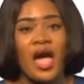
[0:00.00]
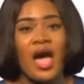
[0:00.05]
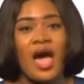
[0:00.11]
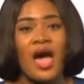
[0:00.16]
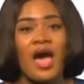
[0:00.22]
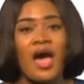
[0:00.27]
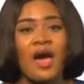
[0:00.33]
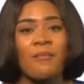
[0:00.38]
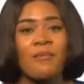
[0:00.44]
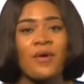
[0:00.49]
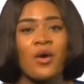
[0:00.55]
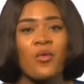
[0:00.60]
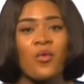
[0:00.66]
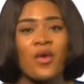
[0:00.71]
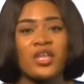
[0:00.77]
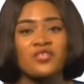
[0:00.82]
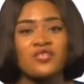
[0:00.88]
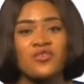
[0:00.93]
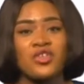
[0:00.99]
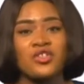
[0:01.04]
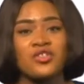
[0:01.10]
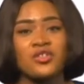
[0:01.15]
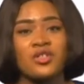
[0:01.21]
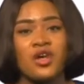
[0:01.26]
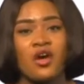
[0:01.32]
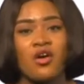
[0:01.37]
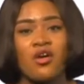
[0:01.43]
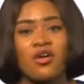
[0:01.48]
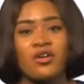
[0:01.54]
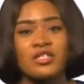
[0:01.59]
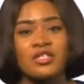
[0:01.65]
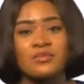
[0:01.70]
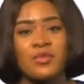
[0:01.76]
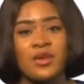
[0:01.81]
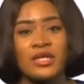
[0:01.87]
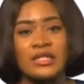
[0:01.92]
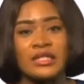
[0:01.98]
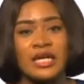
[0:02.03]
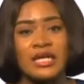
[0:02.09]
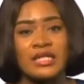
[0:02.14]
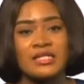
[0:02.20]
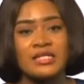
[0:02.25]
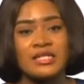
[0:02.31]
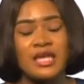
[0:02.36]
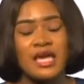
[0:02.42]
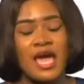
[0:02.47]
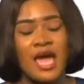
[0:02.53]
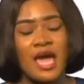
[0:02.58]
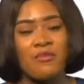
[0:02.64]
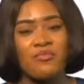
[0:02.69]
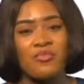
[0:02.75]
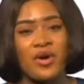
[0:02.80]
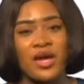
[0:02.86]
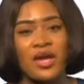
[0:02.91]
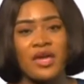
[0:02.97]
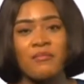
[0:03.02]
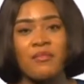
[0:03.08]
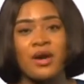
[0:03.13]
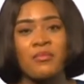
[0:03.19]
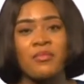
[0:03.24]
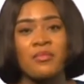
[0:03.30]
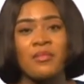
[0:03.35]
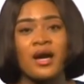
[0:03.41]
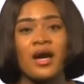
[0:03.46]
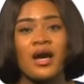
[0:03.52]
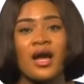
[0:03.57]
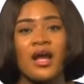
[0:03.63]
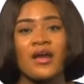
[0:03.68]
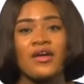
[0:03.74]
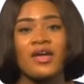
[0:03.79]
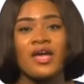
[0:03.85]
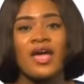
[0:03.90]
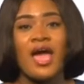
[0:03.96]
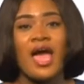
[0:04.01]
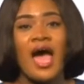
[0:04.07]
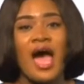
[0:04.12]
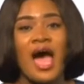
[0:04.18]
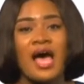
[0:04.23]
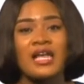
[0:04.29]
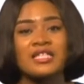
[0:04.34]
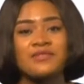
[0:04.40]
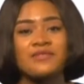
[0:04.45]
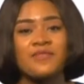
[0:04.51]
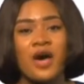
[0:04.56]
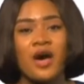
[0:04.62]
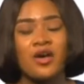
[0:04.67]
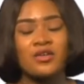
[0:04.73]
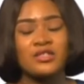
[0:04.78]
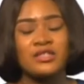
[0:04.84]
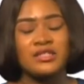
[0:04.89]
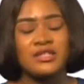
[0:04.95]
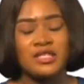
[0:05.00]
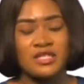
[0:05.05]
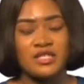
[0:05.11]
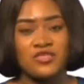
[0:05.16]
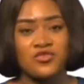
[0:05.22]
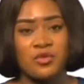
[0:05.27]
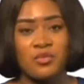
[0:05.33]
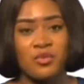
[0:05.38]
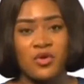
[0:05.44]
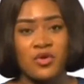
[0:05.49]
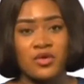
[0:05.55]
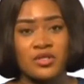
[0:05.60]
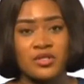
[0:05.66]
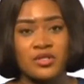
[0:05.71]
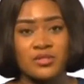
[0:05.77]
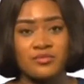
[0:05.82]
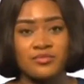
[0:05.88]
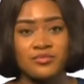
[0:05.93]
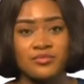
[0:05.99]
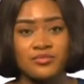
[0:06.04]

Our Upper West Regional Correspondent, Ibrahim Abubakari, has filed this report.